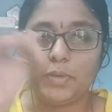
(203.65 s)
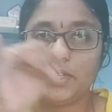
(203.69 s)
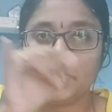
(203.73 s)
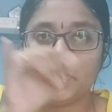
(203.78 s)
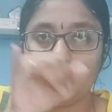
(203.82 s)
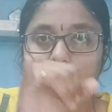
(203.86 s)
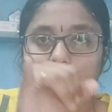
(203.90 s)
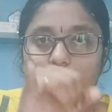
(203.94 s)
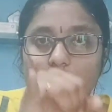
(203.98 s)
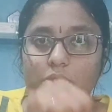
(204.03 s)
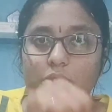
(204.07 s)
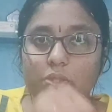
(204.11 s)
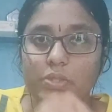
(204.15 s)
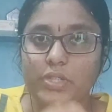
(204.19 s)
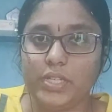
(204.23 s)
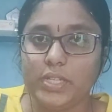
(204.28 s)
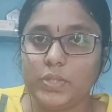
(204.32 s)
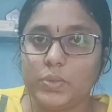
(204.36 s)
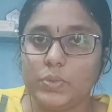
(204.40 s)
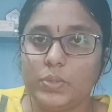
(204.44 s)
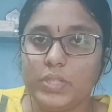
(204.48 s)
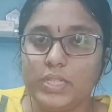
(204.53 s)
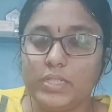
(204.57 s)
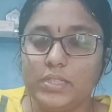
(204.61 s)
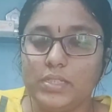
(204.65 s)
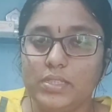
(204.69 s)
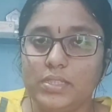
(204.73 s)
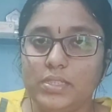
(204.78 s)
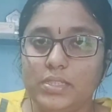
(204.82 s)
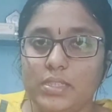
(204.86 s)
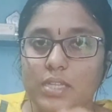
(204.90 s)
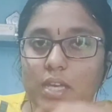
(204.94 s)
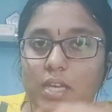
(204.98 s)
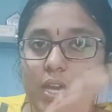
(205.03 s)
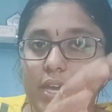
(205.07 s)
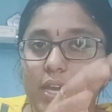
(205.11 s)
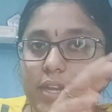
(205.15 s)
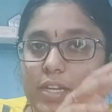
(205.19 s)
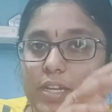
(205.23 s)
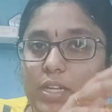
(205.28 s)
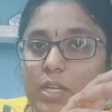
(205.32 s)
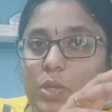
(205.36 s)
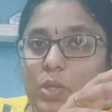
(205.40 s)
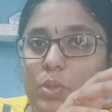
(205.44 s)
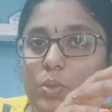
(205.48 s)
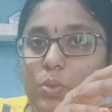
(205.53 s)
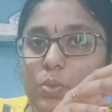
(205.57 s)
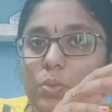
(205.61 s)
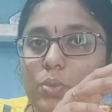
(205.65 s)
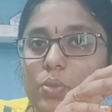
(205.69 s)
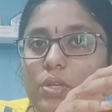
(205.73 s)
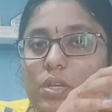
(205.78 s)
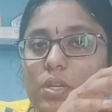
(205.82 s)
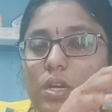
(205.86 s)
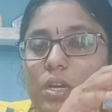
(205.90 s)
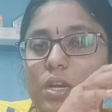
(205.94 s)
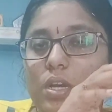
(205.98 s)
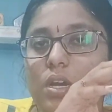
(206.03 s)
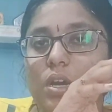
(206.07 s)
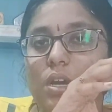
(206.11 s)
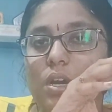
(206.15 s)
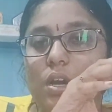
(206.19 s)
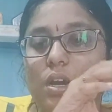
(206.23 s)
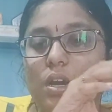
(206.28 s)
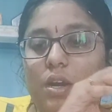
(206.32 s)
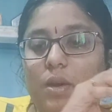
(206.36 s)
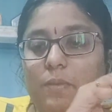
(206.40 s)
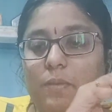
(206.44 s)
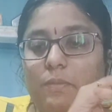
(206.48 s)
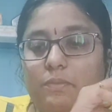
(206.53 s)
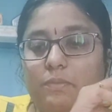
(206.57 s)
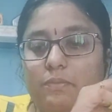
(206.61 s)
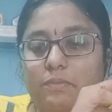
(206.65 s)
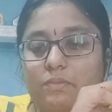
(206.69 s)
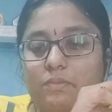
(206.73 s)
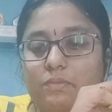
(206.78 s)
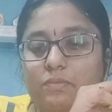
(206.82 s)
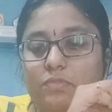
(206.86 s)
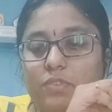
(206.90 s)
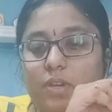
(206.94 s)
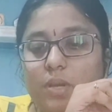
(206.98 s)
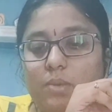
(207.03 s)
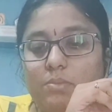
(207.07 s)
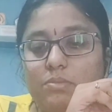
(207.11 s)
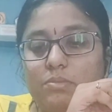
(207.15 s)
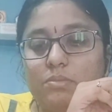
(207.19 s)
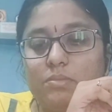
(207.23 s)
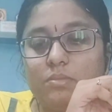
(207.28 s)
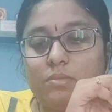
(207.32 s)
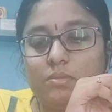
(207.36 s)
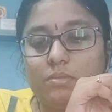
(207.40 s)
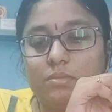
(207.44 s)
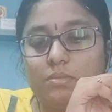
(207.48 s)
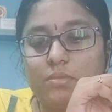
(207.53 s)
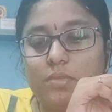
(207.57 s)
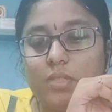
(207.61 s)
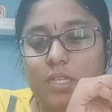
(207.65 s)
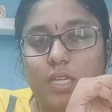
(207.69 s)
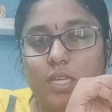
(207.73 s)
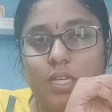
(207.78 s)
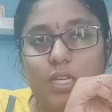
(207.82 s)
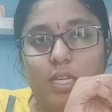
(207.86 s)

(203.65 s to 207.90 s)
So neonates include from the